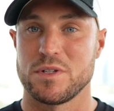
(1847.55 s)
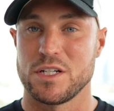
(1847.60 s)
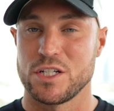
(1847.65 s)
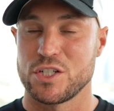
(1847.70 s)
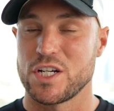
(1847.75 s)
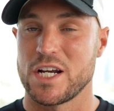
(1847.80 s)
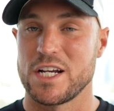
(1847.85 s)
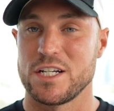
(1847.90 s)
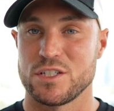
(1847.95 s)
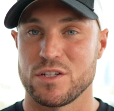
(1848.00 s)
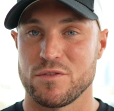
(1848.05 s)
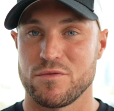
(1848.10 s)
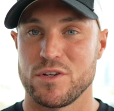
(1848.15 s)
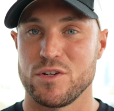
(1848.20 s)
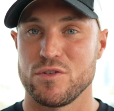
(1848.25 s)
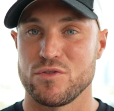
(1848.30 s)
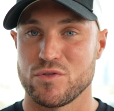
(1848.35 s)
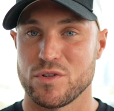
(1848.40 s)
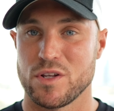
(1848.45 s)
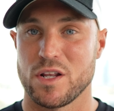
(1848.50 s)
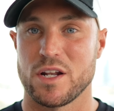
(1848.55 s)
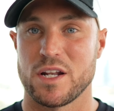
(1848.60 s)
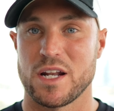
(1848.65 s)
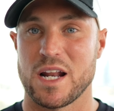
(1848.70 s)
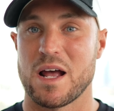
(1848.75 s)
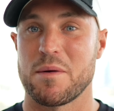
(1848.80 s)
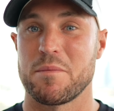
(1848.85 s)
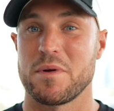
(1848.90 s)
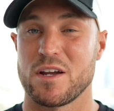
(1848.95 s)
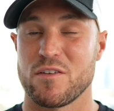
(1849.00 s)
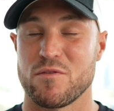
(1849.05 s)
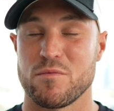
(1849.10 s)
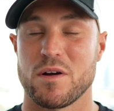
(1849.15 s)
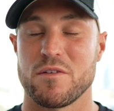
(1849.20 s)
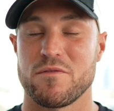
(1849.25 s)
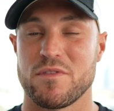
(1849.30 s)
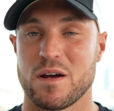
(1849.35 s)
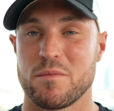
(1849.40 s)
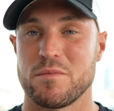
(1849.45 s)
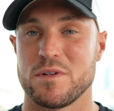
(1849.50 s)
to change the future and the dynamic of my
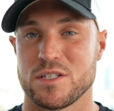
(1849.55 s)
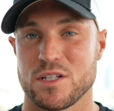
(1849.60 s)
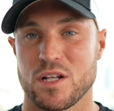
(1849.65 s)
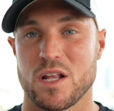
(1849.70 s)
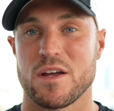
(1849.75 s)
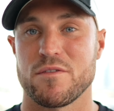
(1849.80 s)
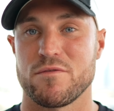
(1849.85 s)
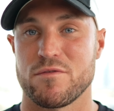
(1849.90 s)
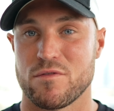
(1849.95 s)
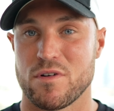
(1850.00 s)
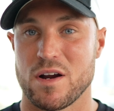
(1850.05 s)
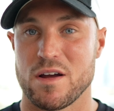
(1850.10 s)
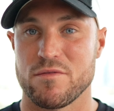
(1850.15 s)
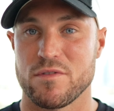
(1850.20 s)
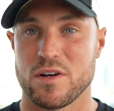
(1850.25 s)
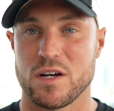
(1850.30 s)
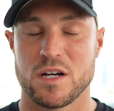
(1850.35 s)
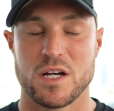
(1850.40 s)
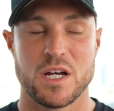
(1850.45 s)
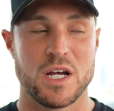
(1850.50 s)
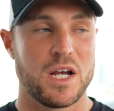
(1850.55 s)
family's life forever.